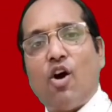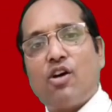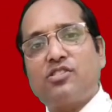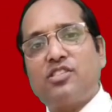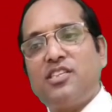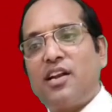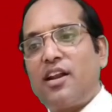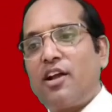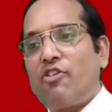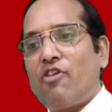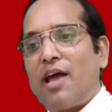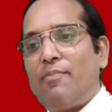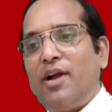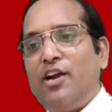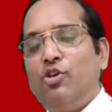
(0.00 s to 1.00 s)
oxygen
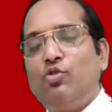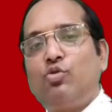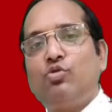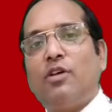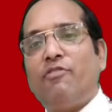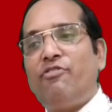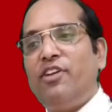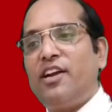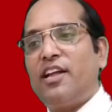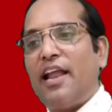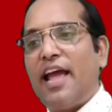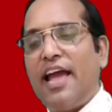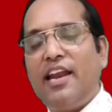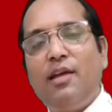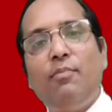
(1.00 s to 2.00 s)
requirement due to the fetal
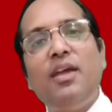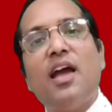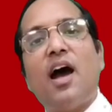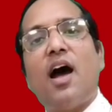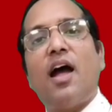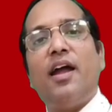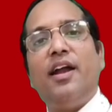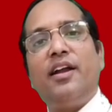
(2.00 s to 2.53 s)
anemia,